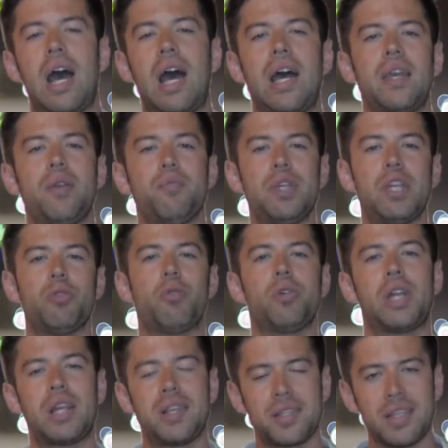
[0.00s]
I mean
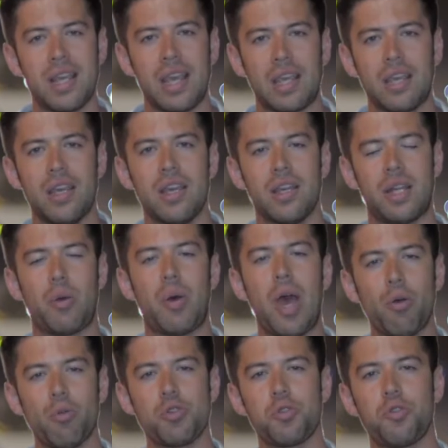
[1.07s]
what I say. Now,
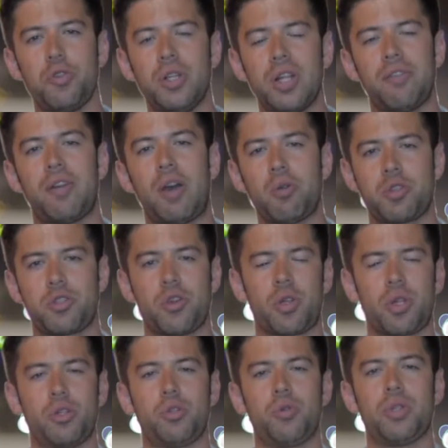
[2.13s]
how would you feel if I was
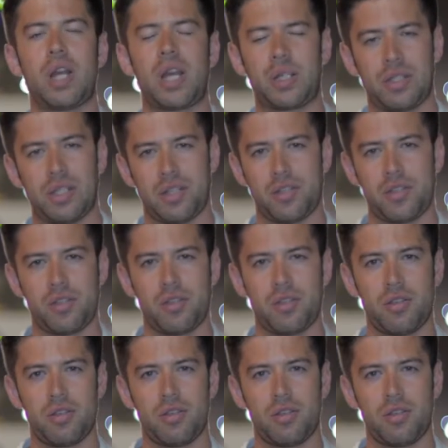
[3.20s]
talking to you like this?